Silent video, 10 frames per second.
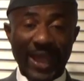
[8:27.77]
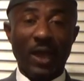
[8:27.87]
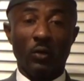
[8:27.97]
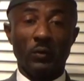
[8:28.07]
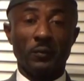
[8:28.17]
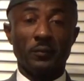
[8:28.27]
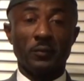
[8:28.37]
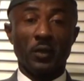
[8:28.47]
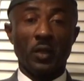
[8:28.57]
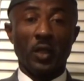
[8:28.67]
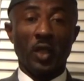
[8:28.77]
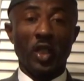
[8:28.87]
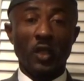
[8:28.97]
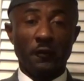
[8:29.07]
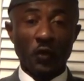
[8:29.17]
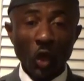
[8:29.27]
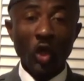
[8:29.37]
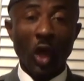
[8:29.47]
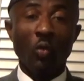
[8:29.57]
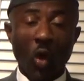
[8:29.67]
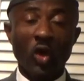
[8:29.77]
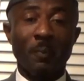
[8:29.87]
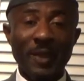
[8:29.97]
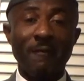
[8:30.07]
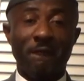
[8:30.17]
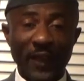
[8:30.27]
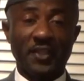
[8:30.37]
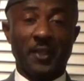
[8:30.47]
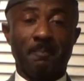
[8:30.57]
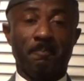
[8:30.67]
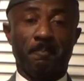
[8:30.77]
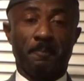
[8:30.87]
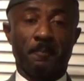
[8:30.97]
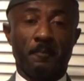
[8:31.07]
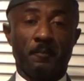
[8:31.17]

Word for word: Now, if you don't want to be a victim,